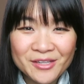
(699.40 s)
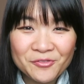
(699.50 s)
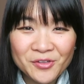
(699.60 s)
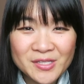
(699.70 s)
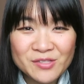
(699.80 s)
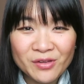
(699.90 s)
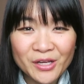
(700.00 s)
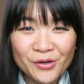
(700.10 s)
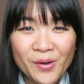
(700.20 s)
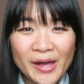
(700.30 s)
it for this
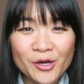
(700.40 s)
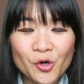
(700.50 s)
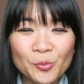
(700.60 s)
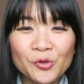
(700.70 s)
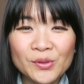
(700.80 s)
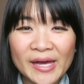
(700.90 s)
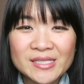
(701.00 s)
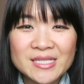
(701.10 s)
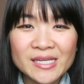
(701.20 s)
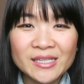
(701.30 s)
video. I hope you
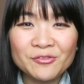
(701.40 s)
liked it.